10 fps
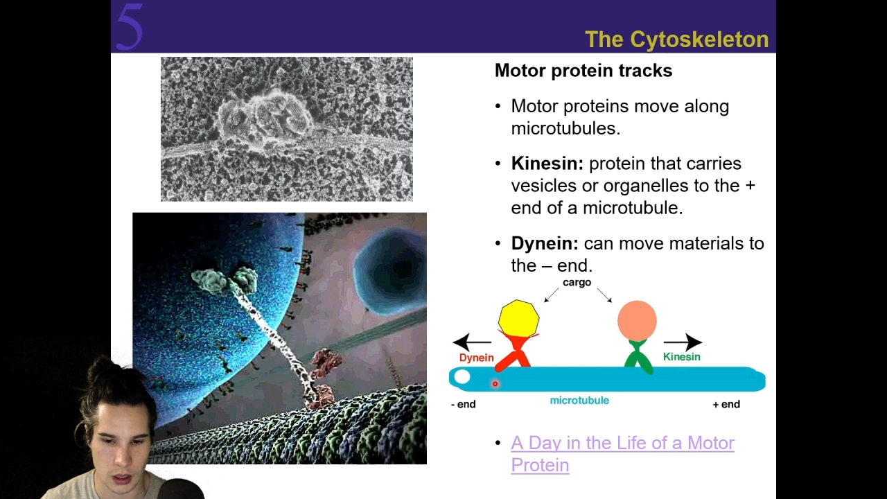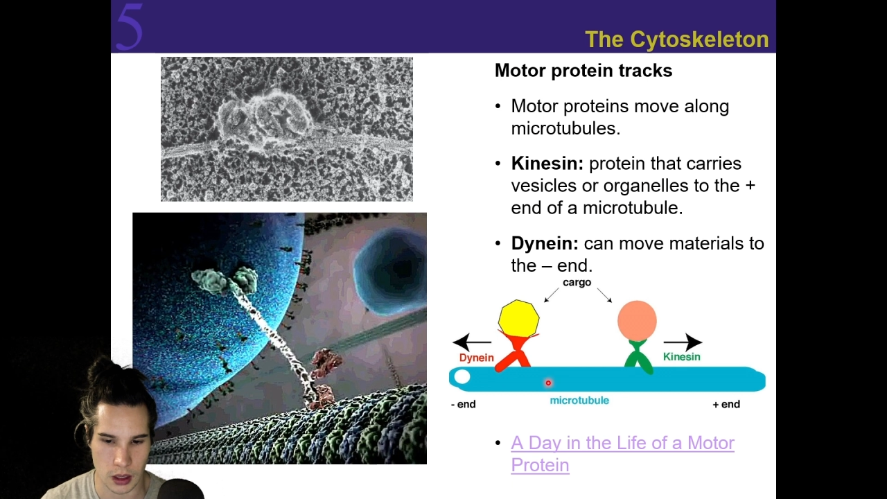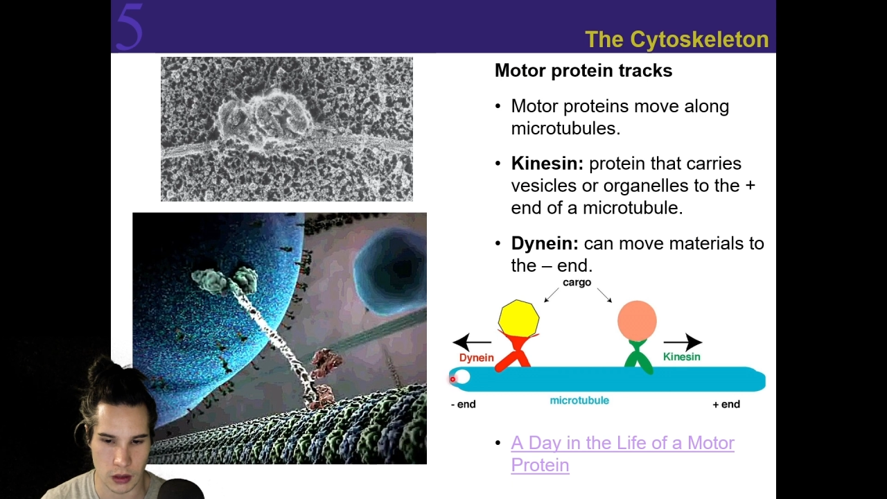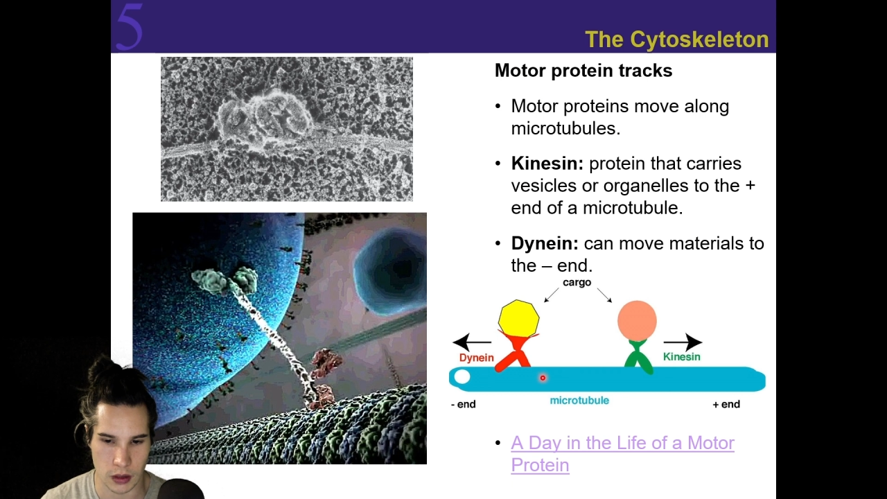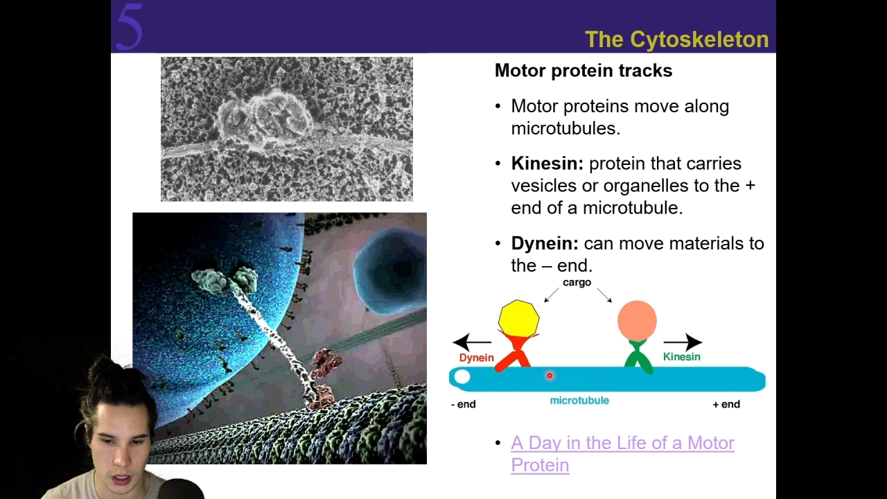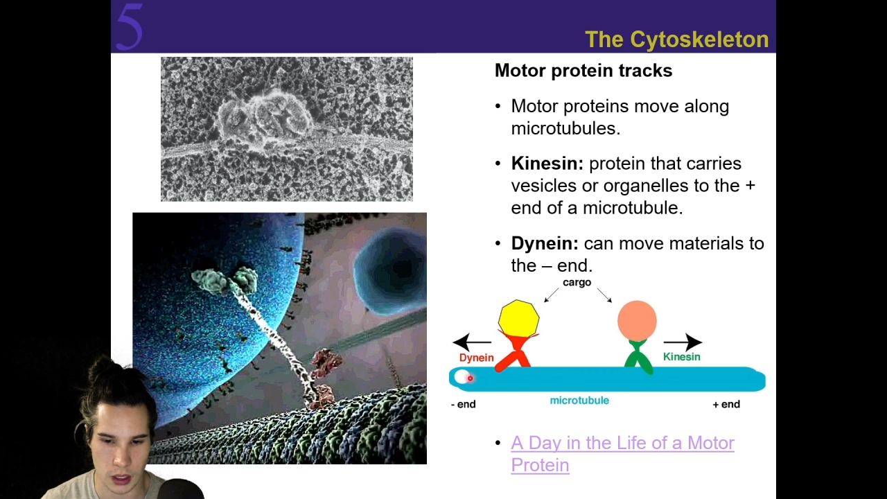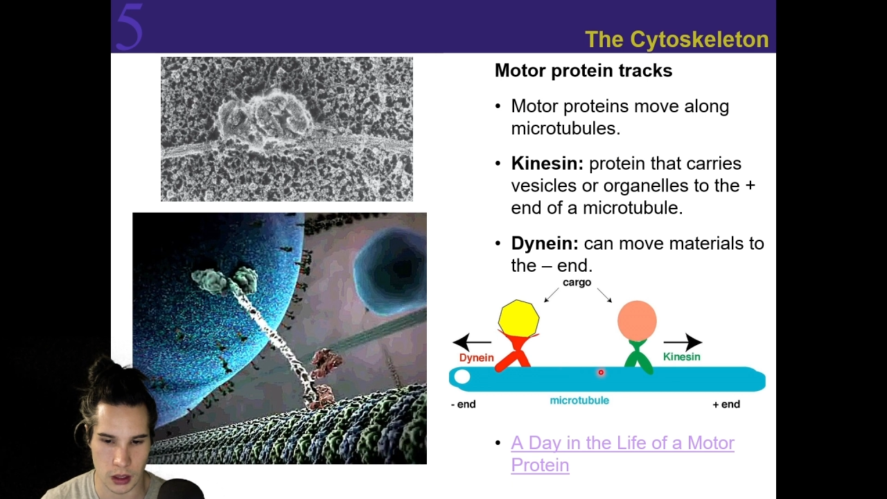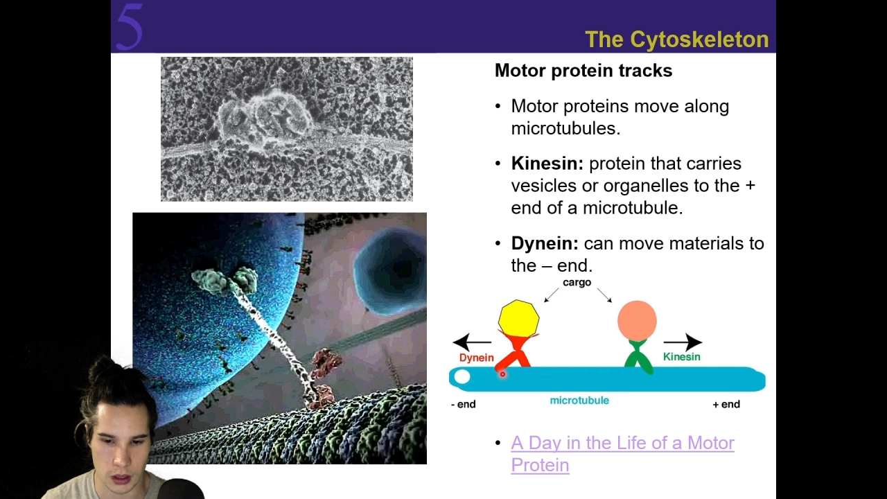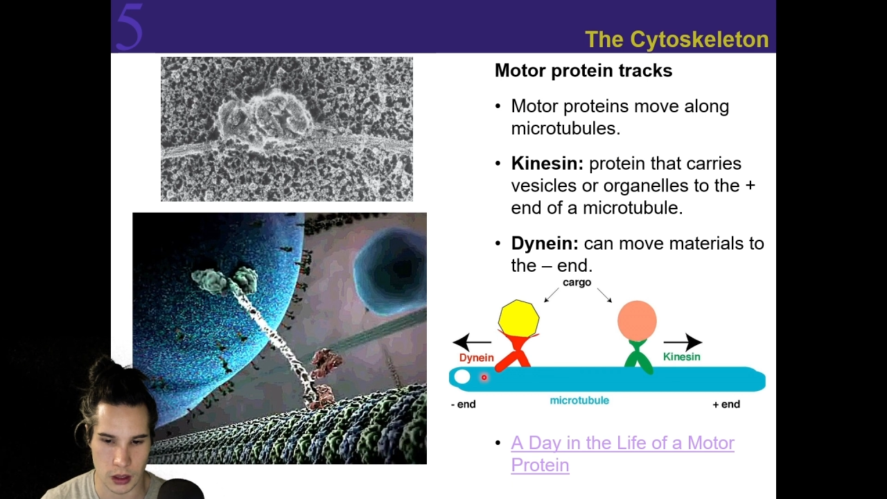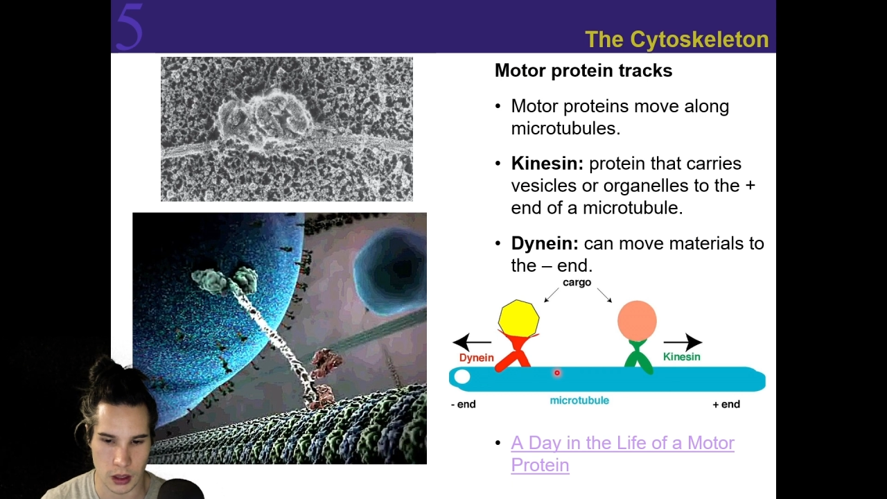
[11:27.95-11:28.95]
of a
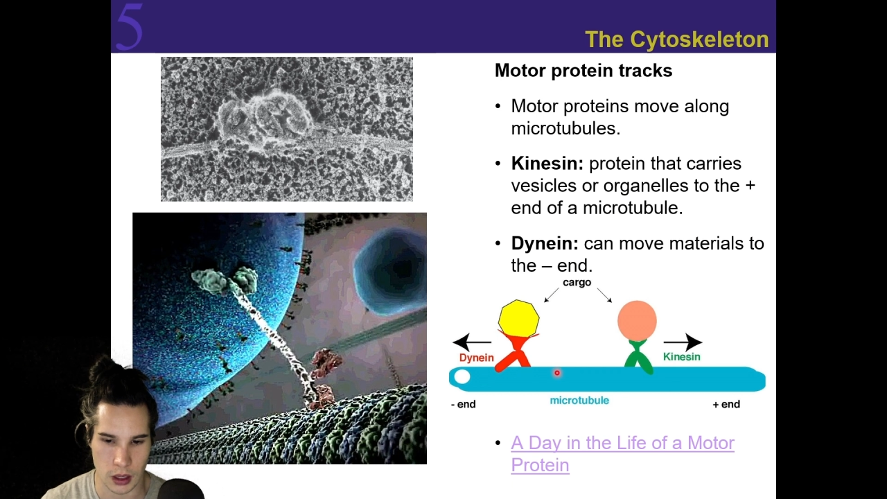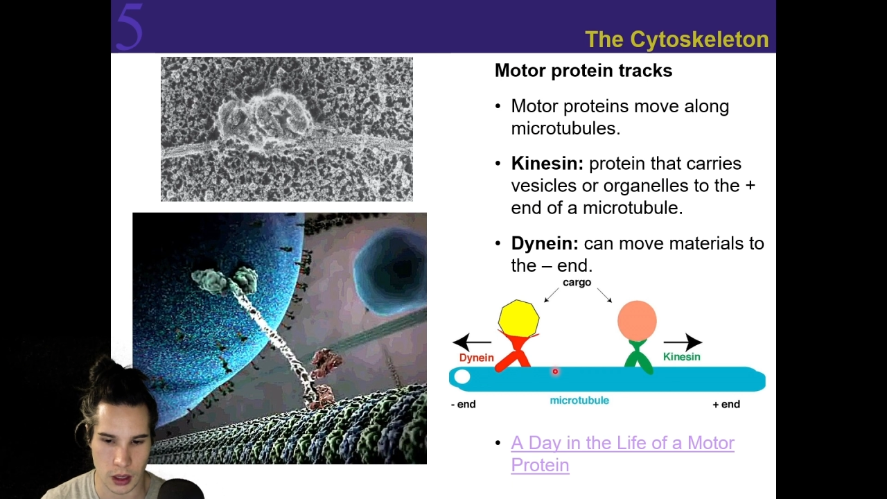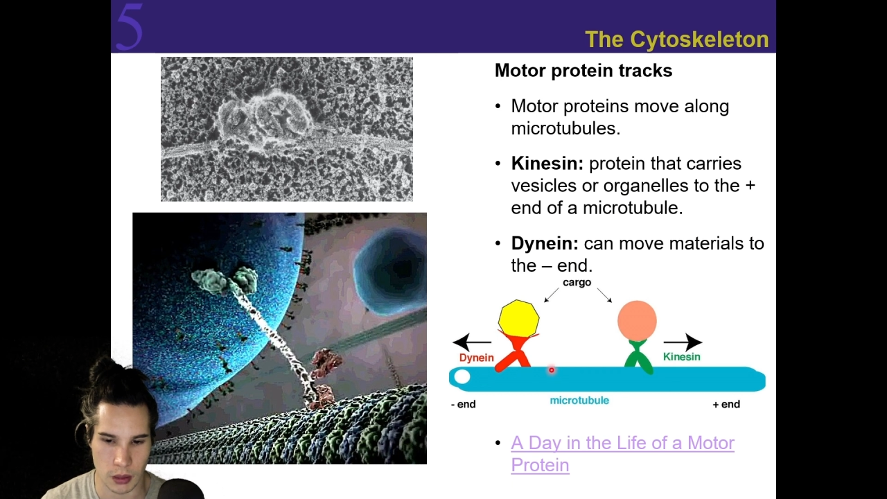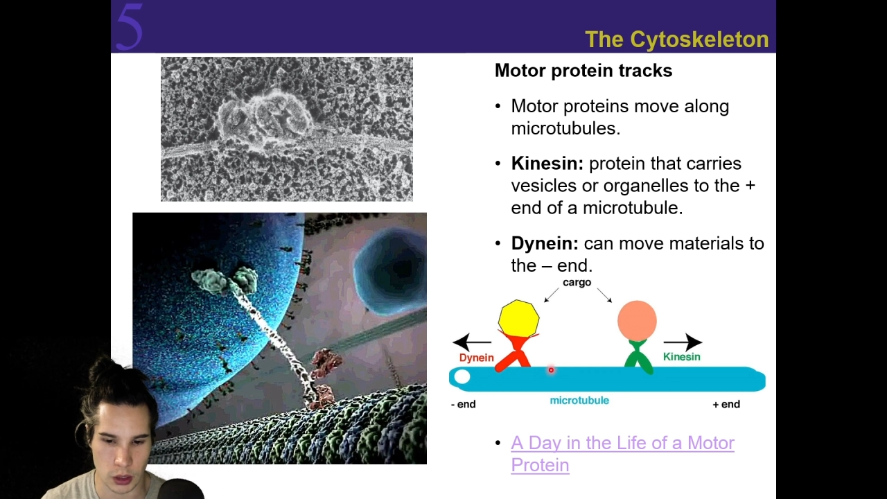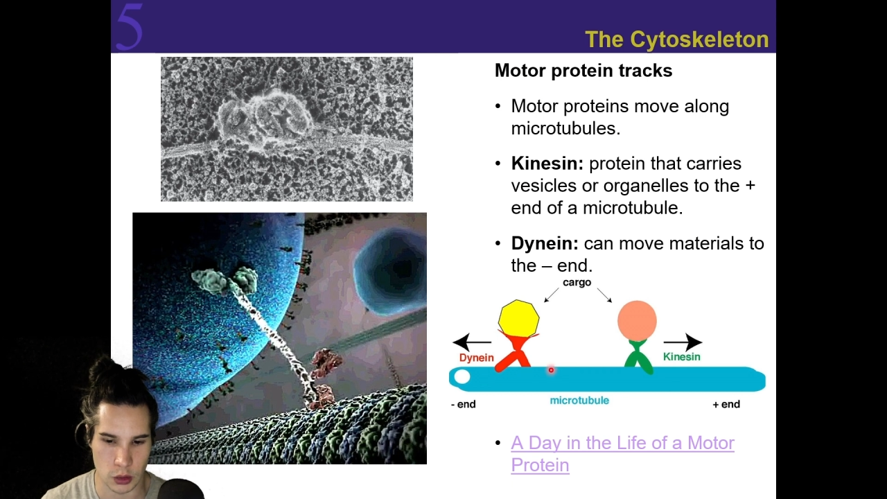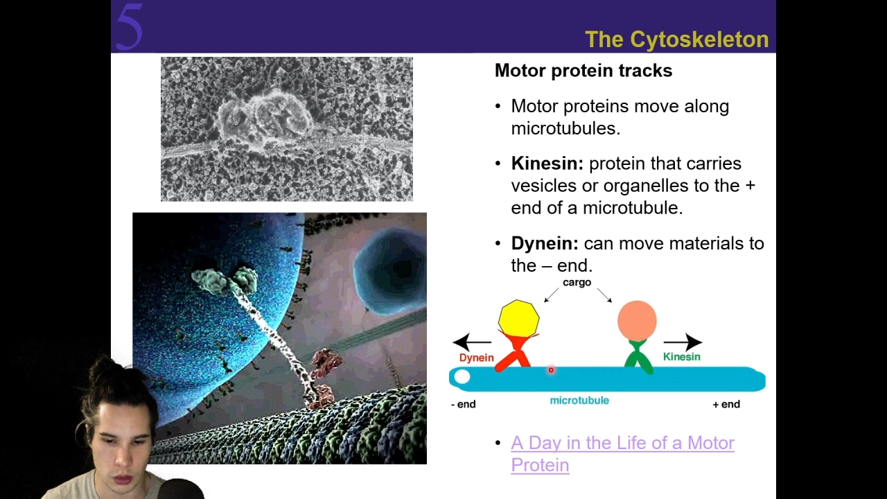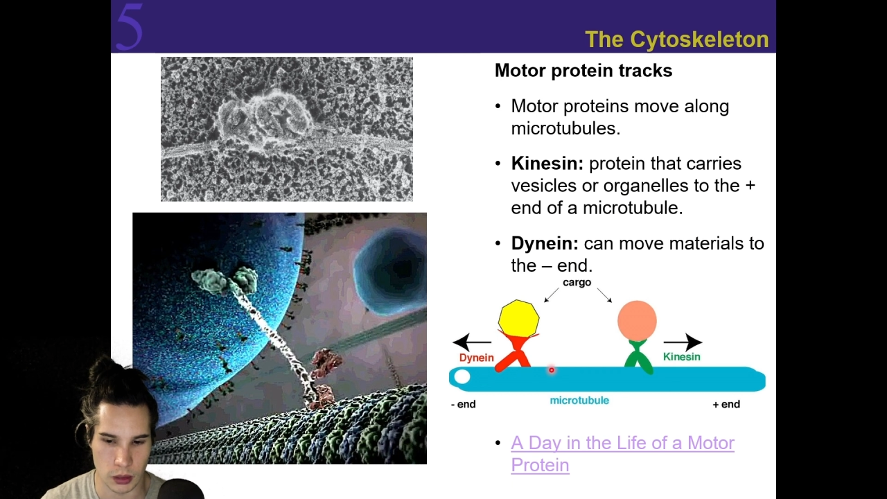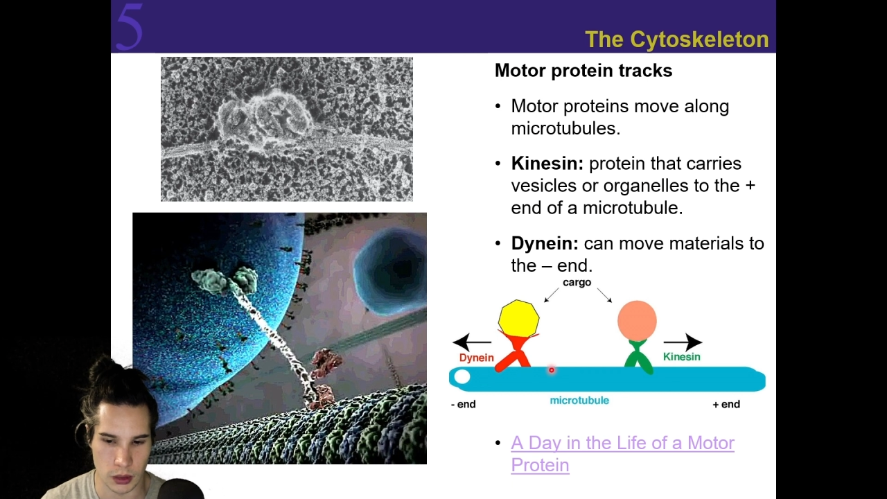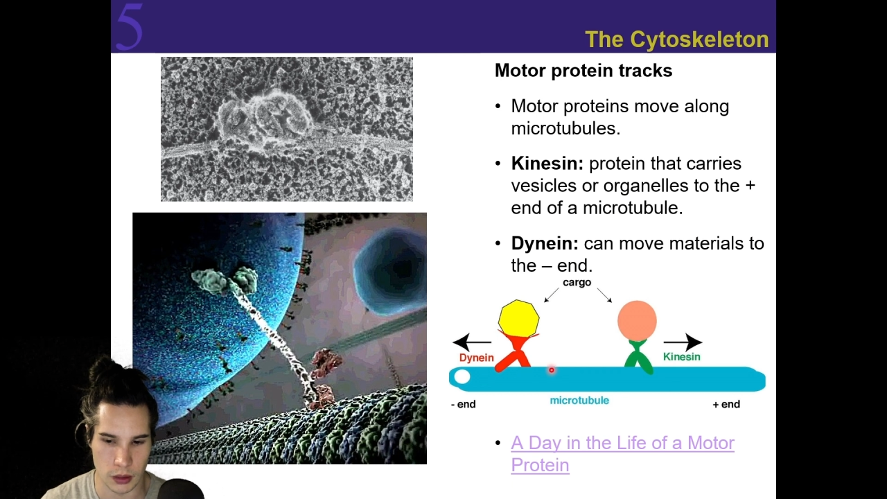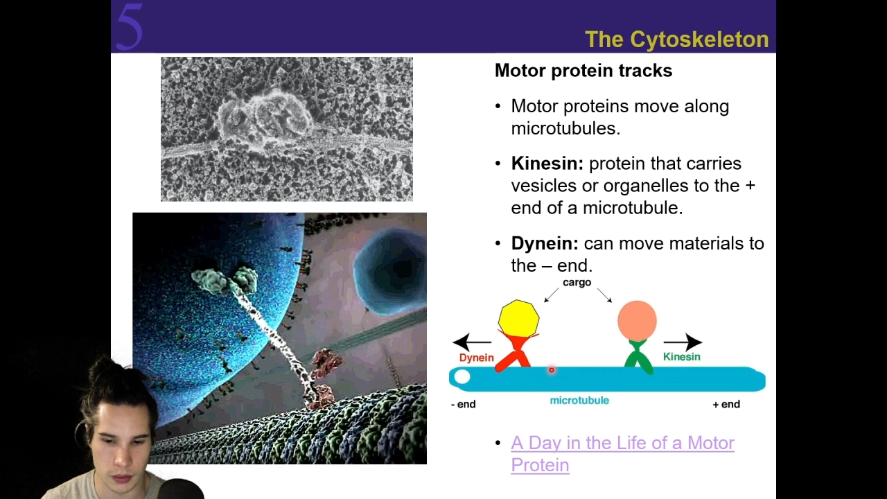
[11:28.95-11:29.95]

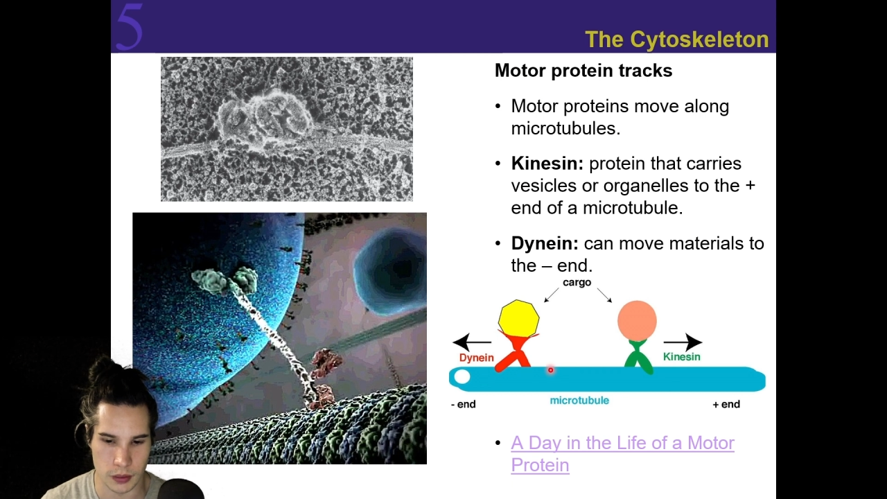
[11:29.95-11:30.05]
microtubule.